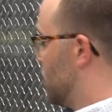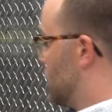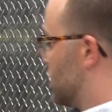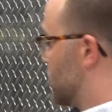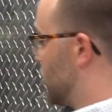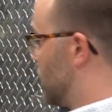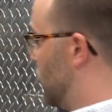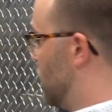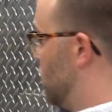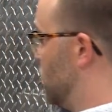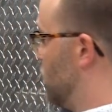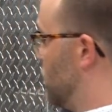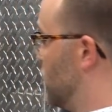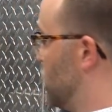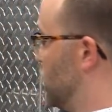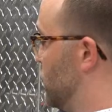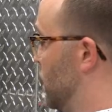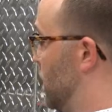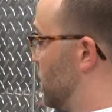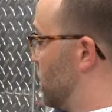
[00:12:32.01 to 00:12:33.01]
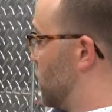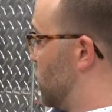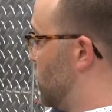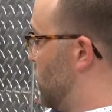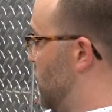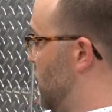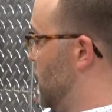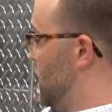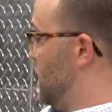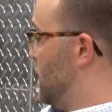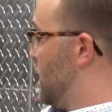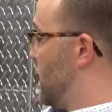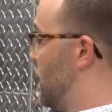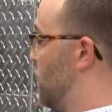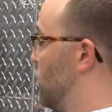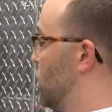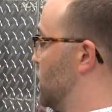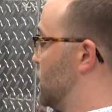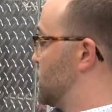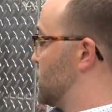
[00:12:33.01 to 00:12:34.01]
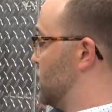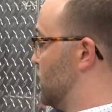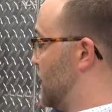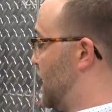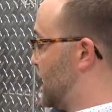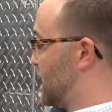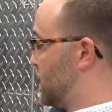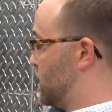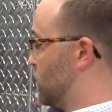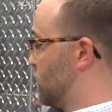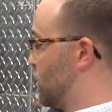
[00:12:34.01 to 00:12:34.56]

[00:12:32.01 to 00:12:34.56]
So number one, I want to select the